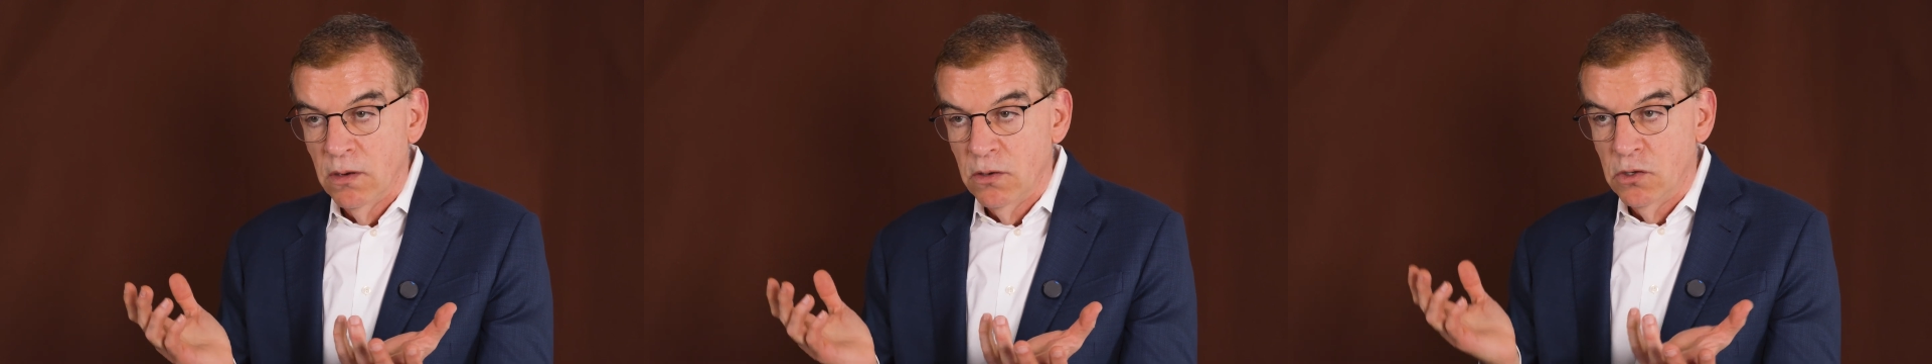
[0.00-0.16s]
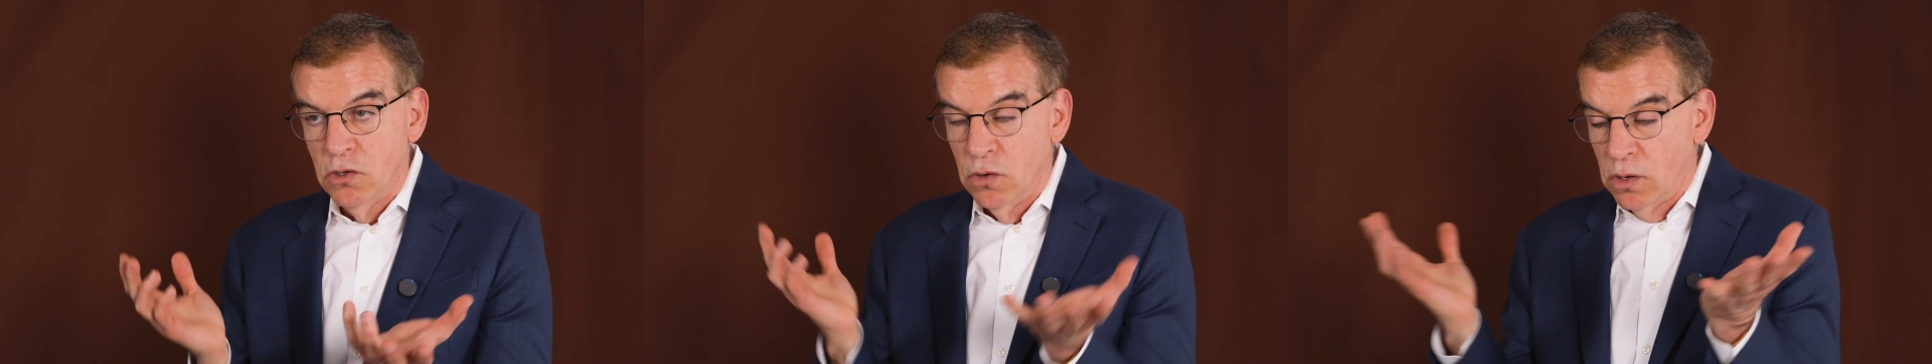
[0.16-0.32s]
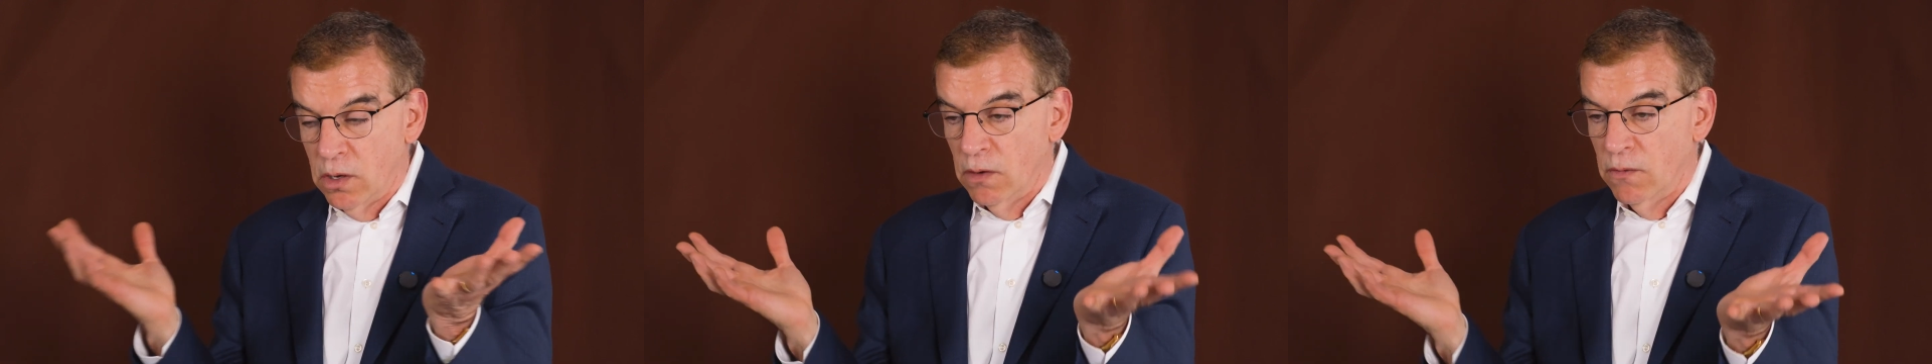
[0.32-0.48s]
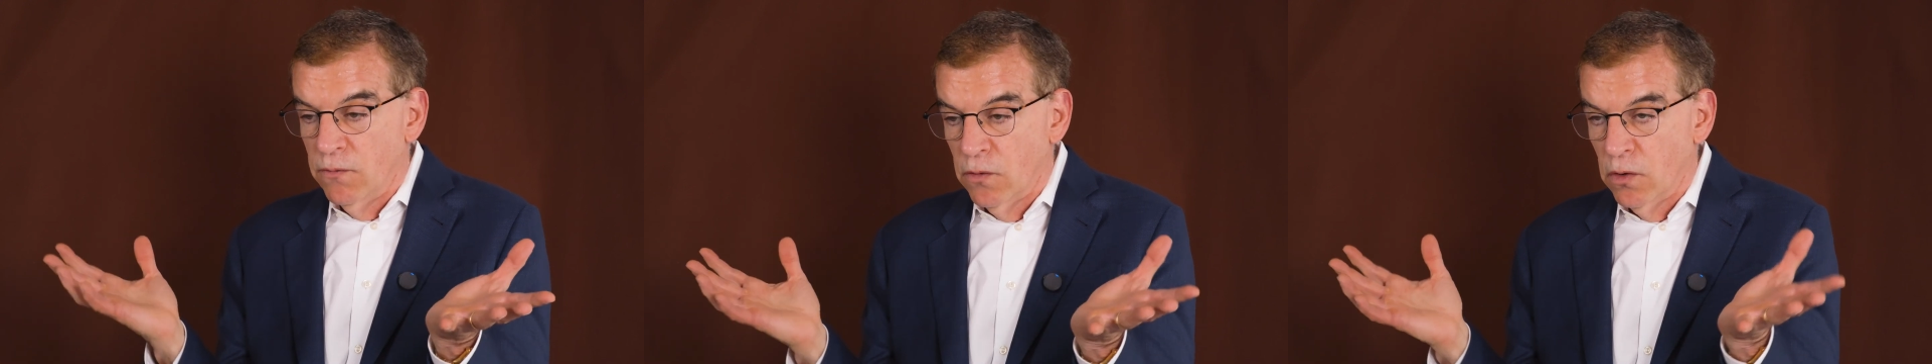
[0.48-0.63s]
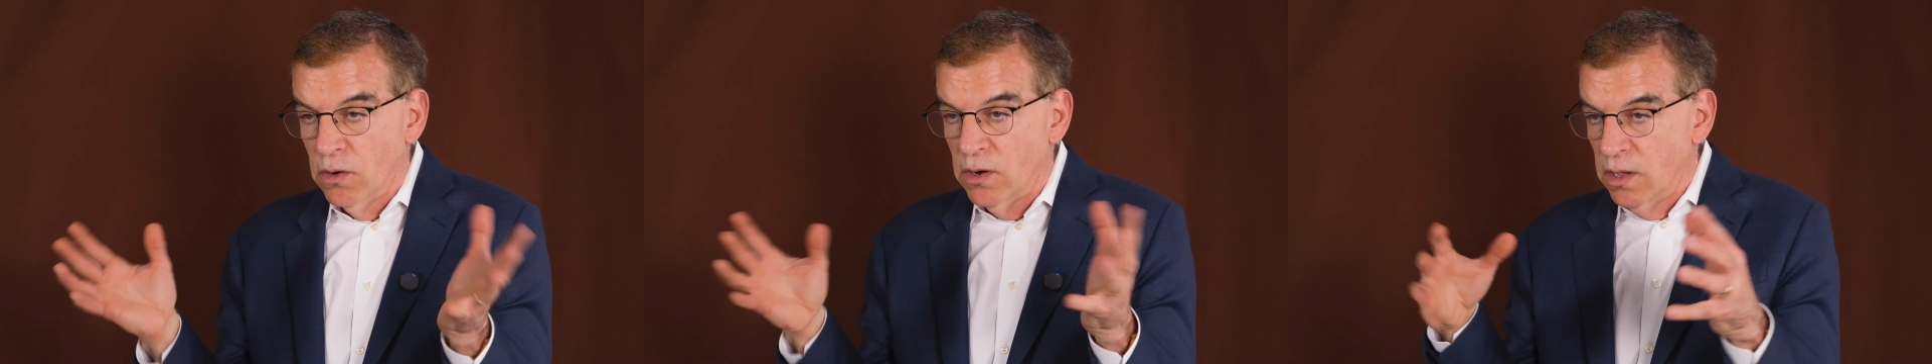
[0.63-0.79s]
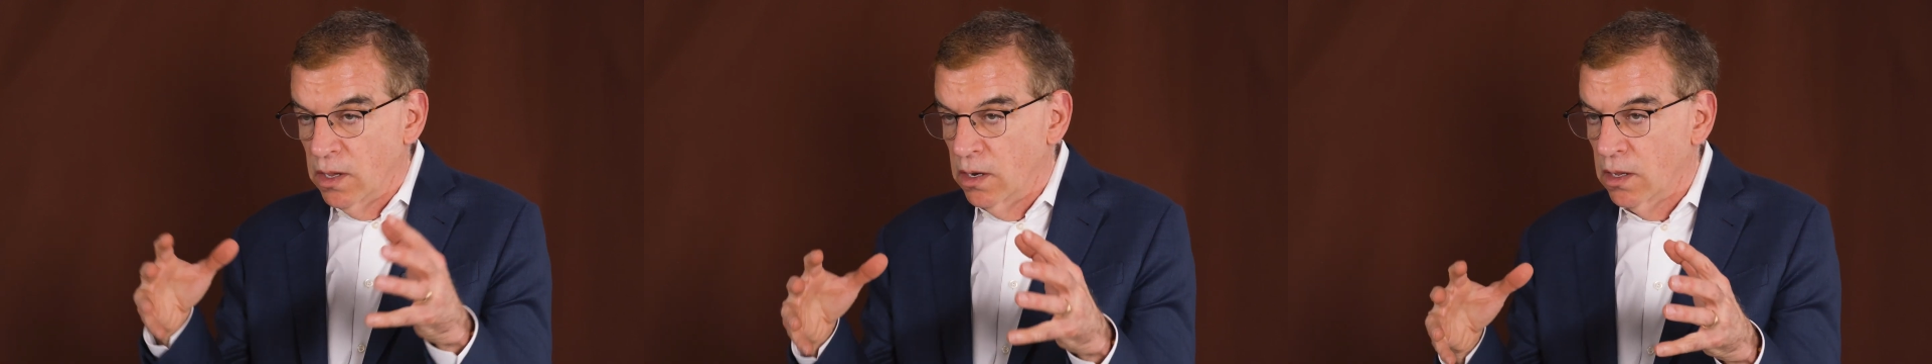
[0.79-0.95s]
to
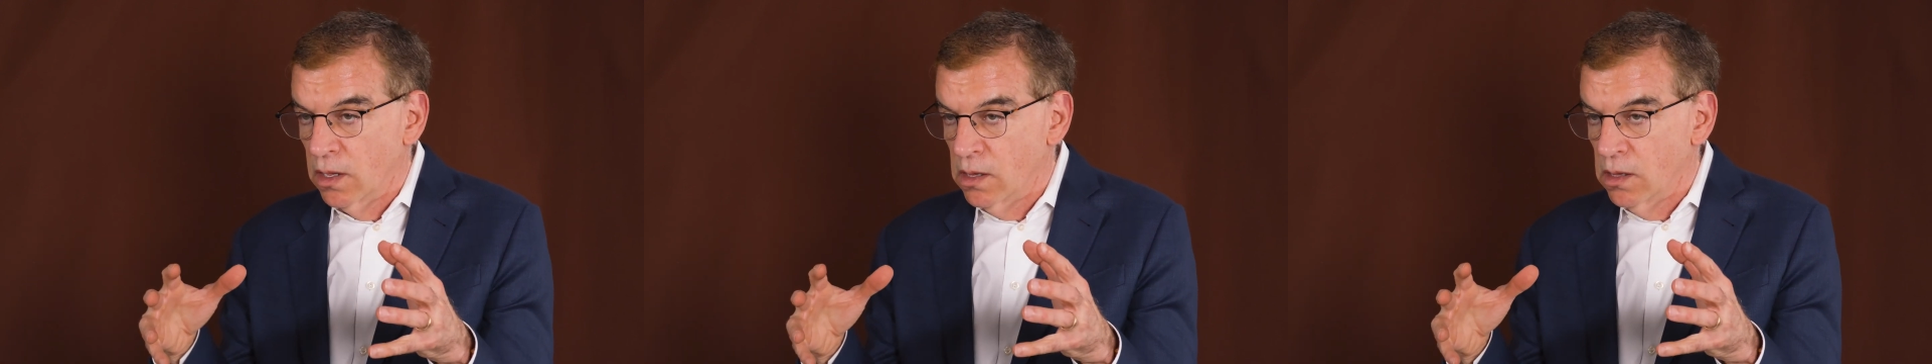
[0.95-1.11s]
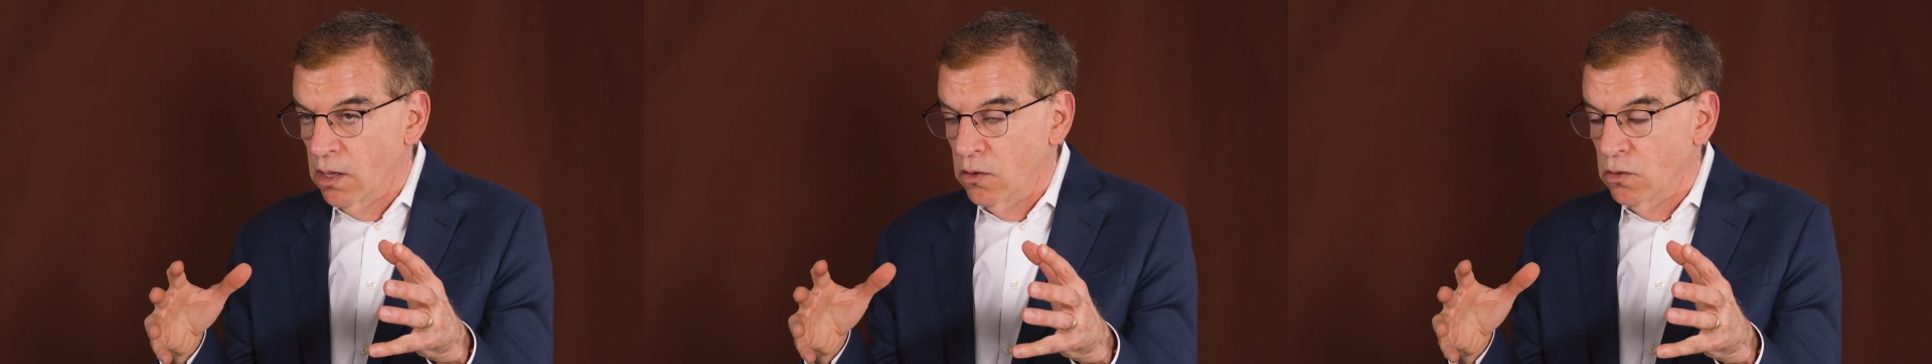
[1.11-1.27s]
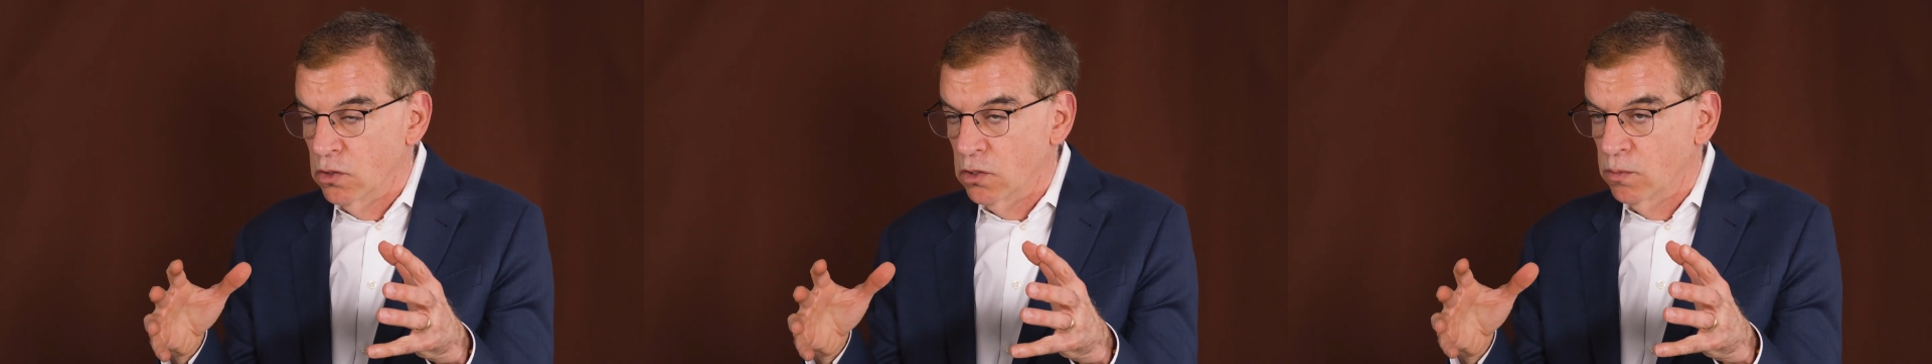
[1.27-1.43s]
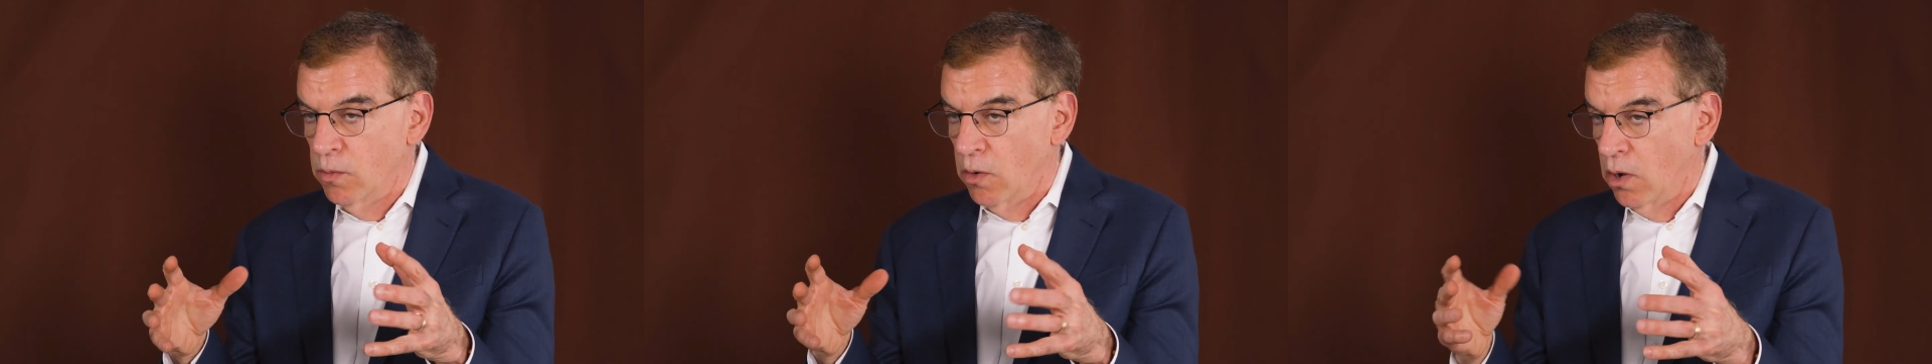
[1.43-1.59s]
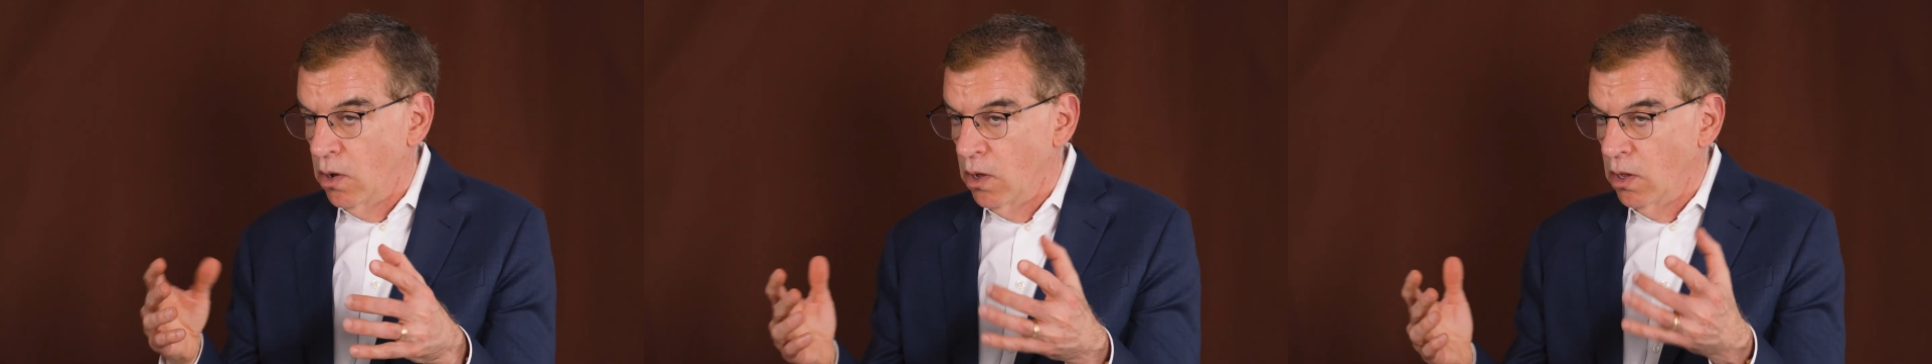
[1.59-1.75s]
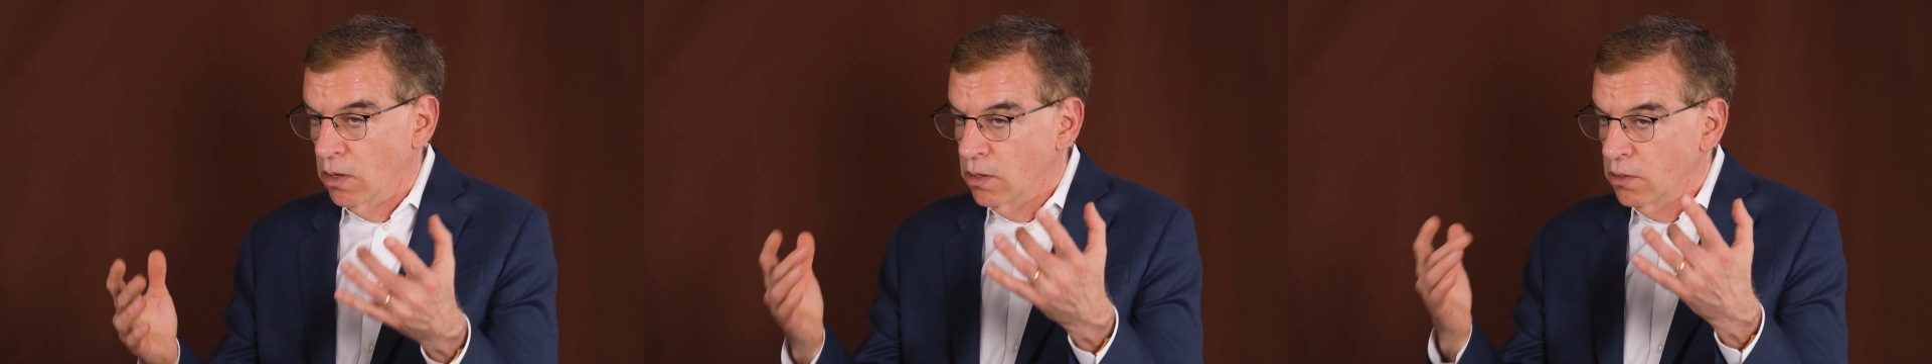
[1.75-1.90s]
converting an enclosed
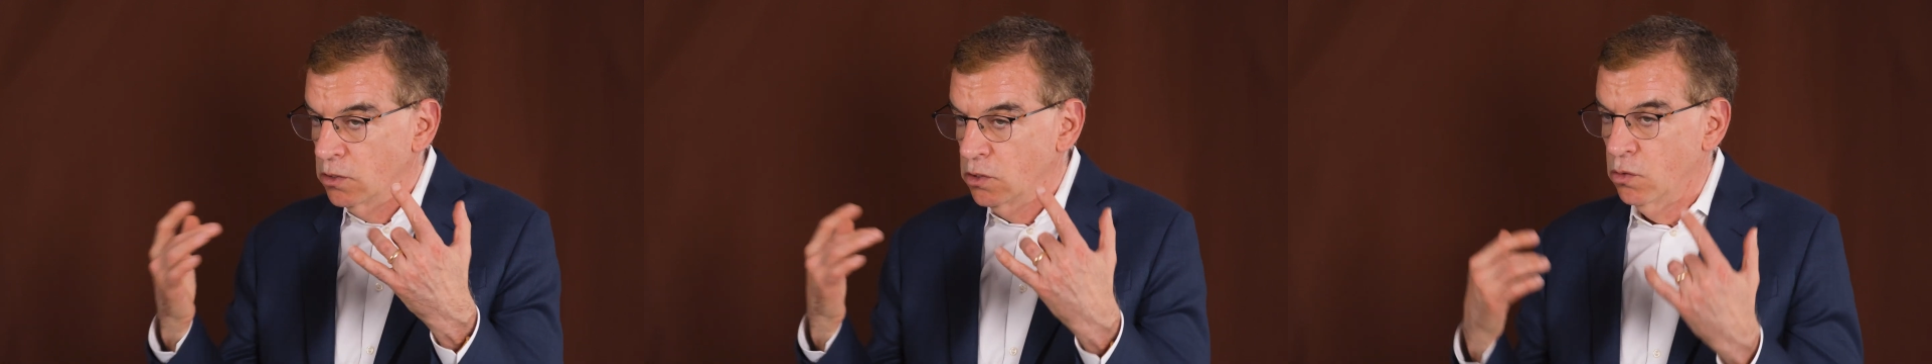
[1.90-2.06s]
mall